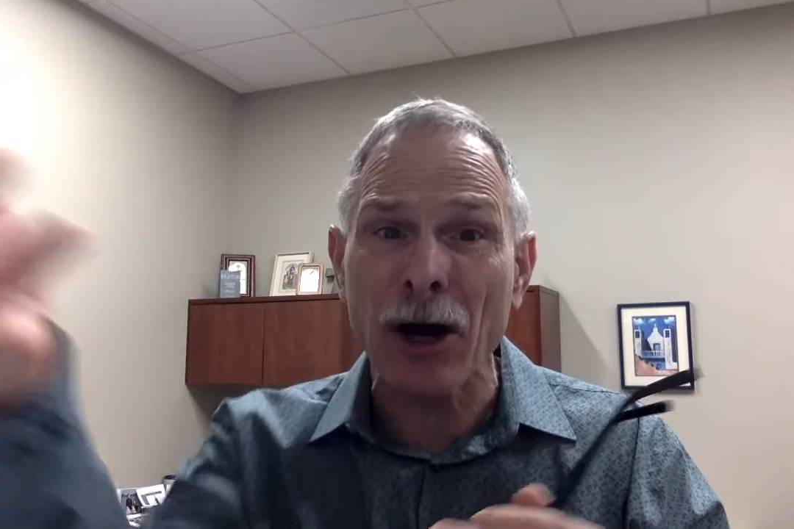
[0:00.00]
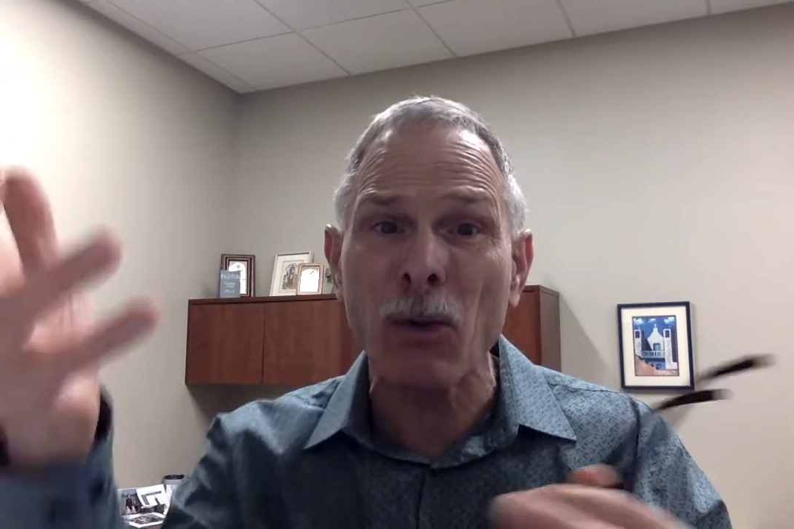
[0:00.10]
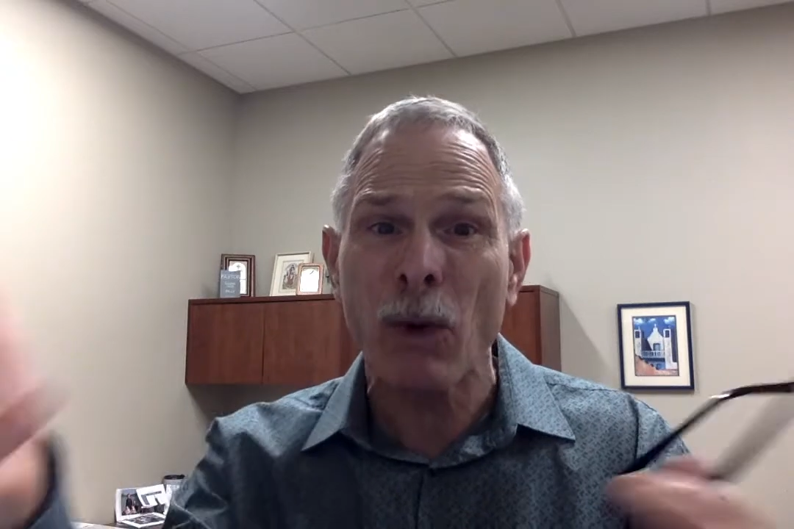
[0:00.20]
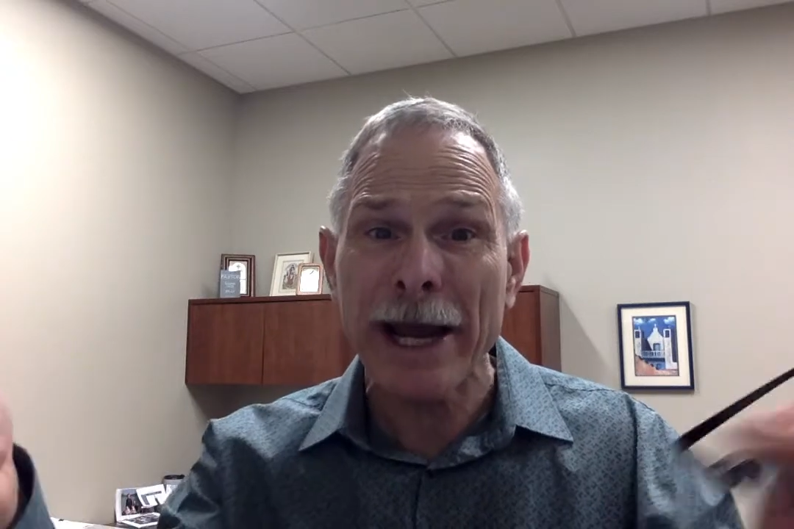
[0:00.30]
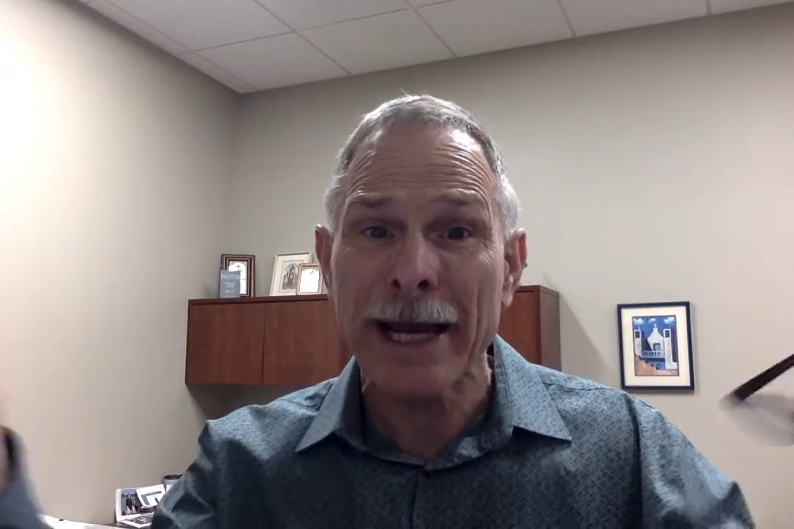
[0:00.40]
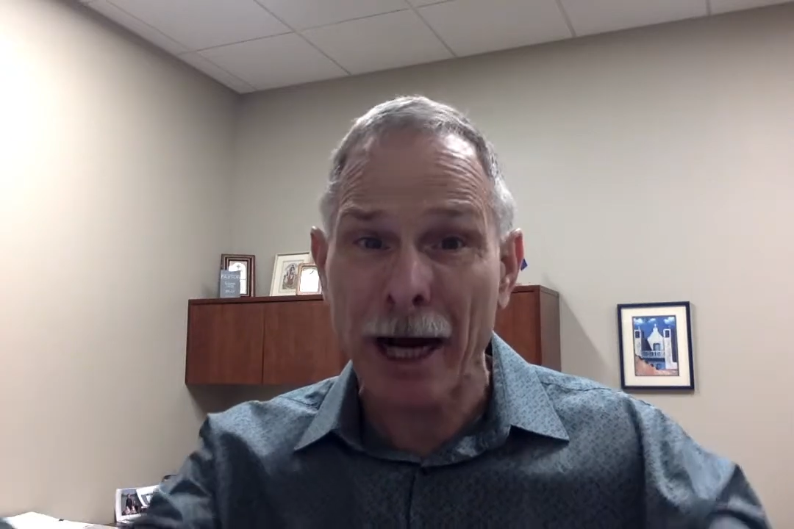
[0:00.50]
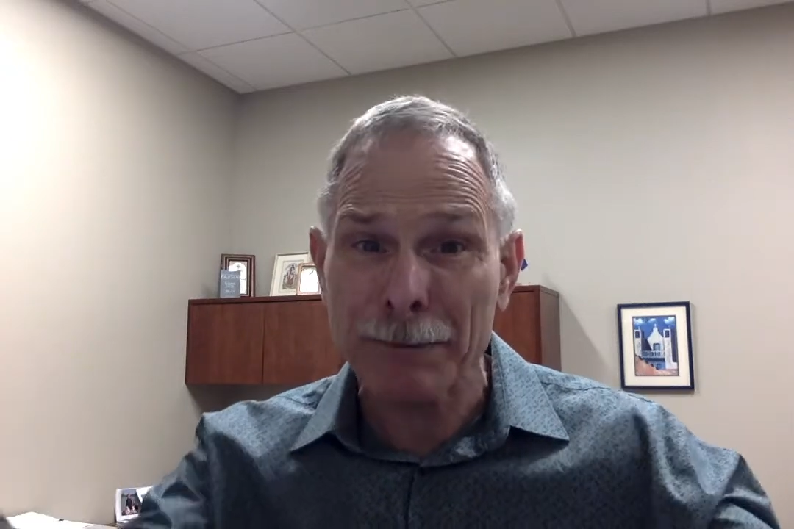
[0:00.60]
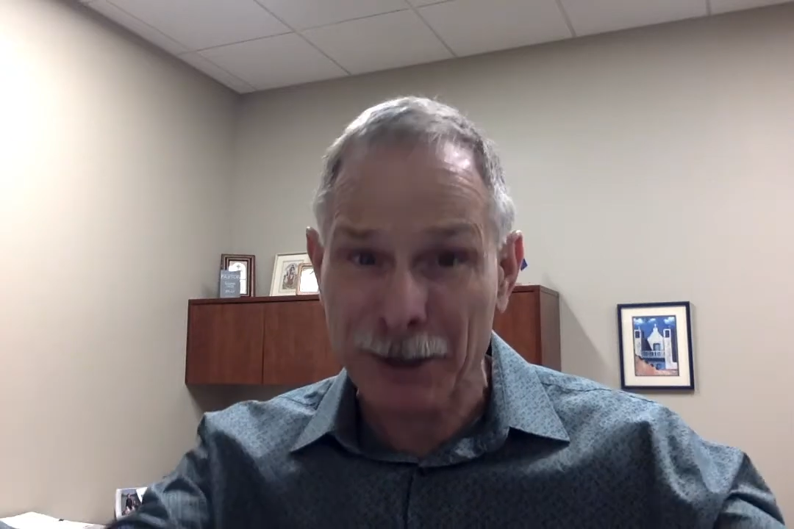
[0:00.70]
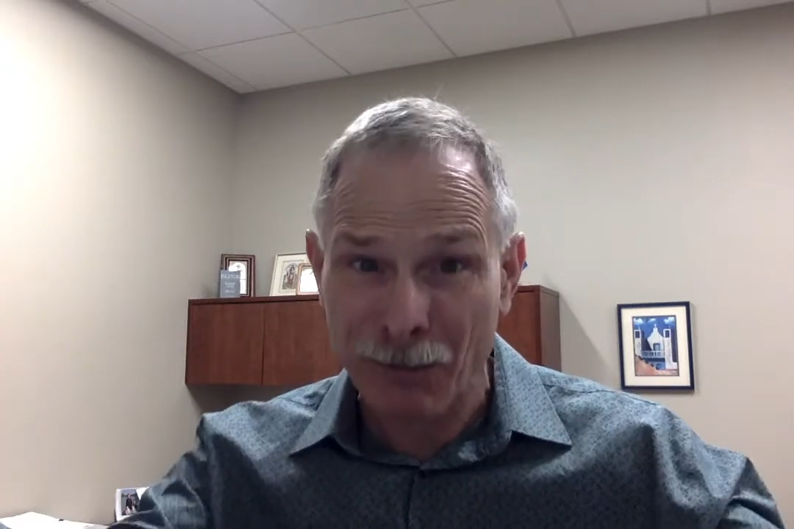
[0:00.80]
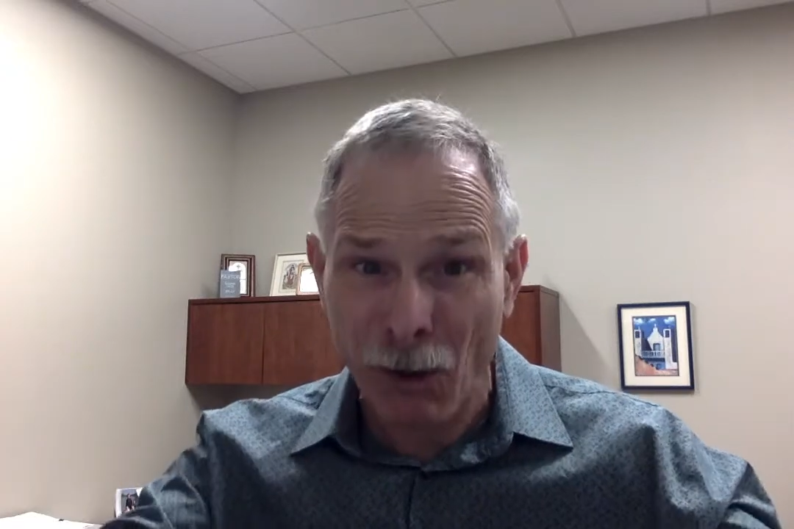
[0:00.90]
away
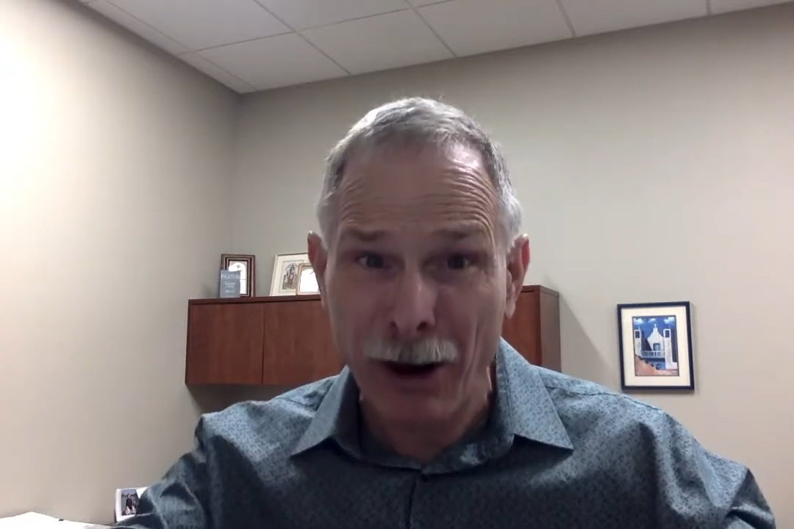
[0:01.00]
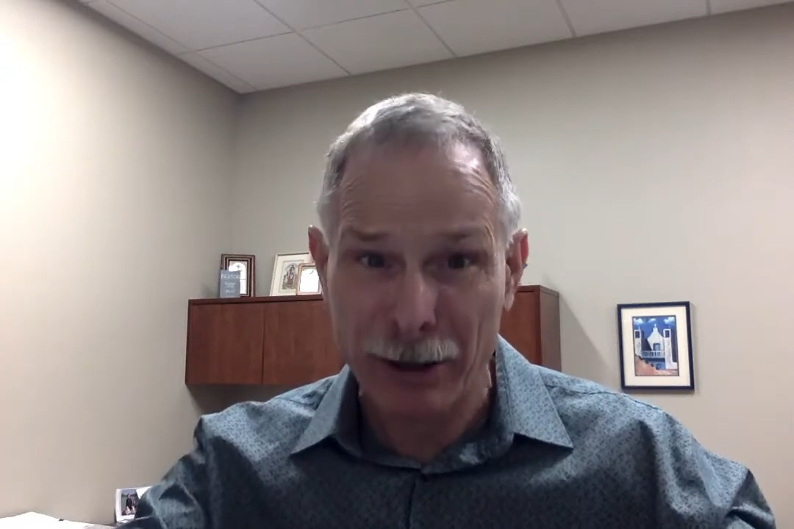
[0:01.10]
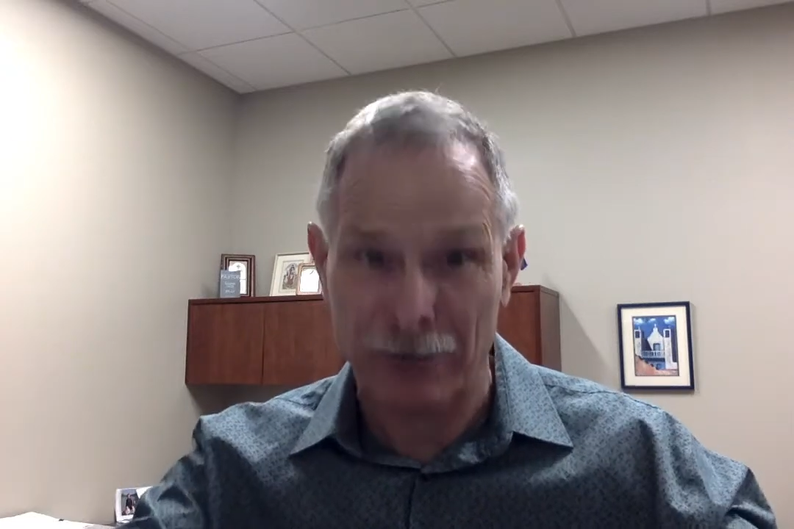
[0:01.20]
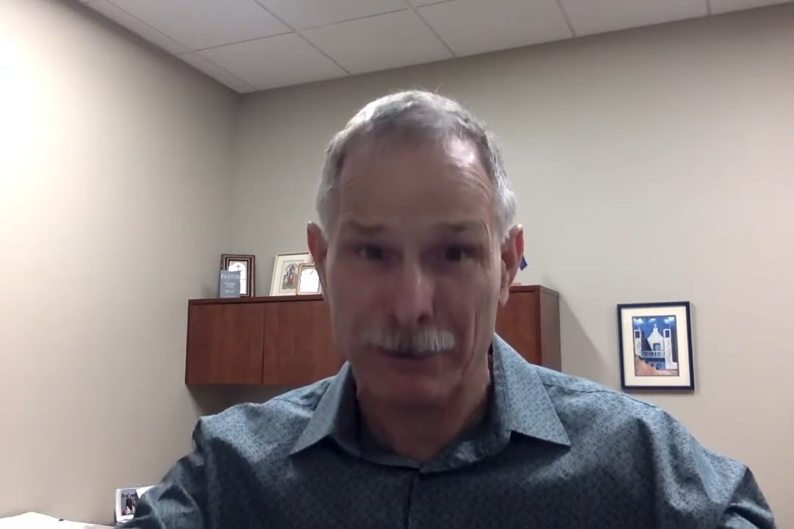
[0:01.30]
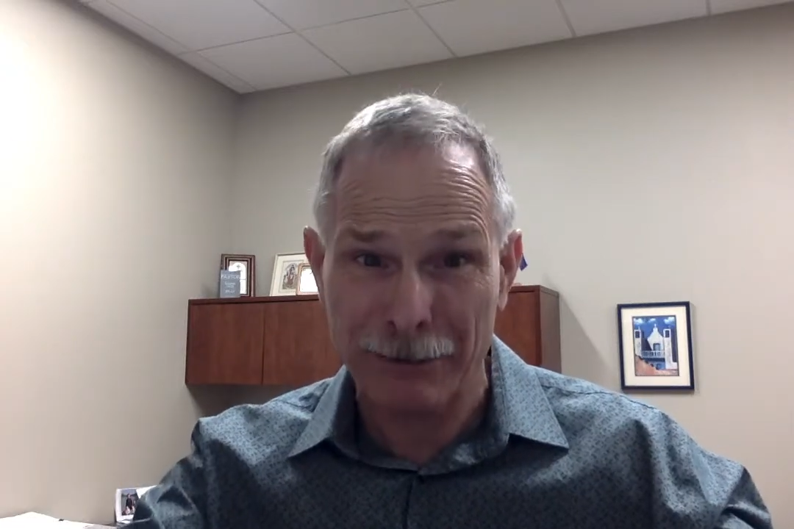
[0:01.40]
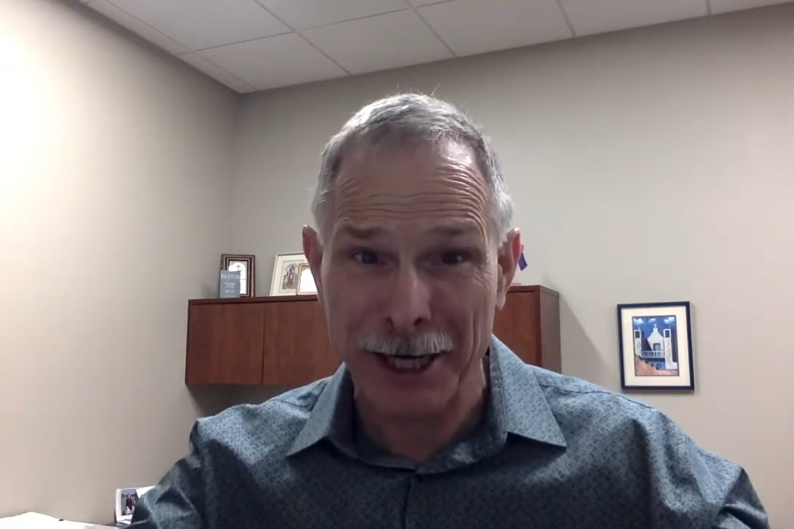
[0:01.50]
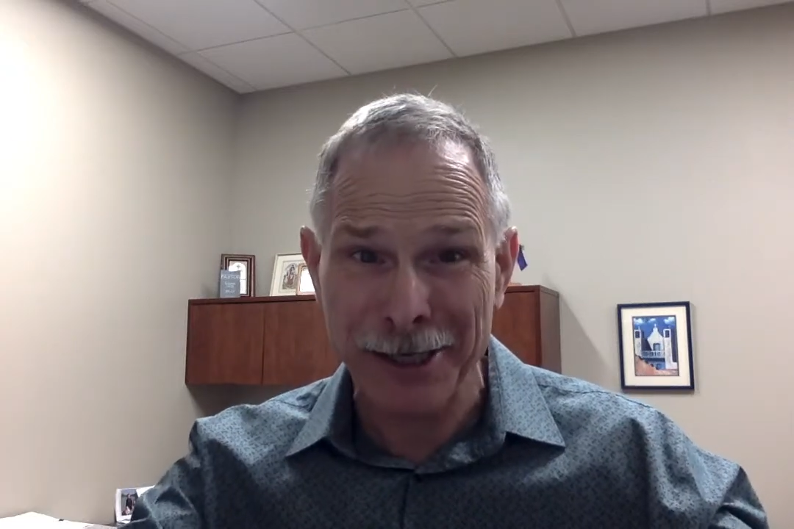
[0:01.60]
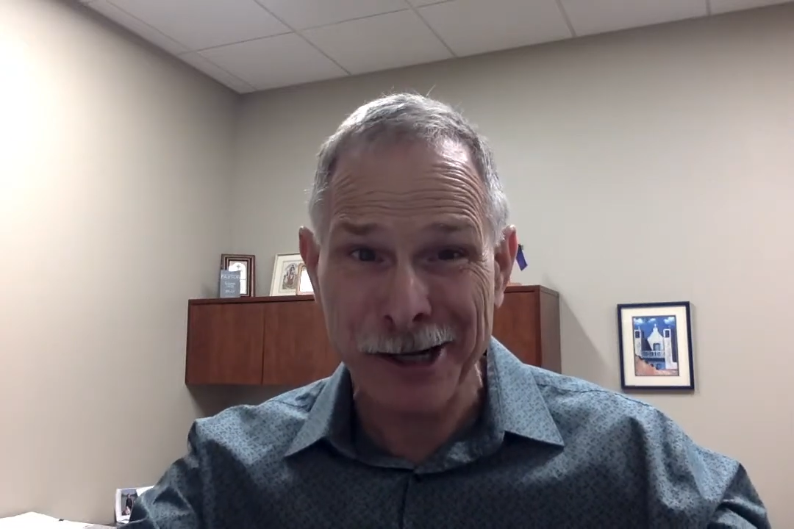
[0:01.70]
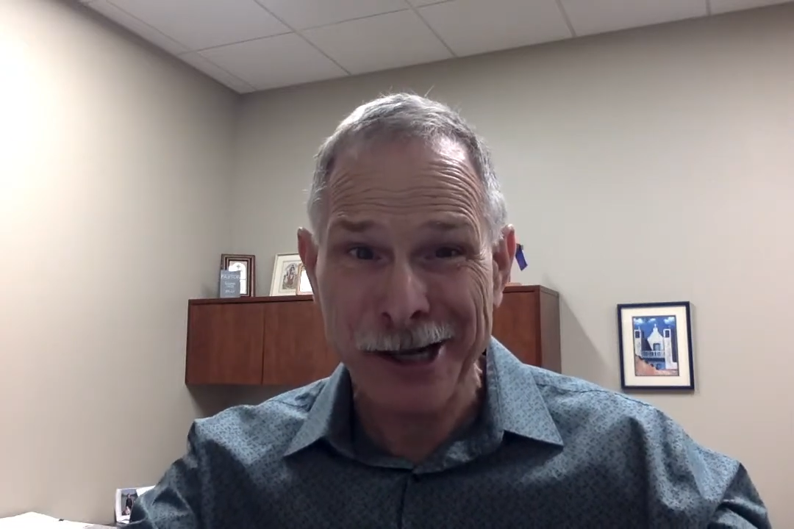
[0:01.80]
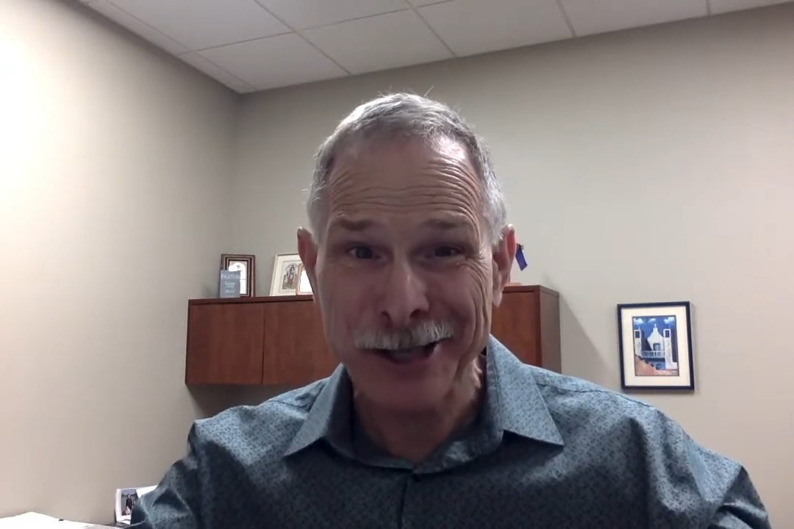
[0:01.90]
cups of water, right?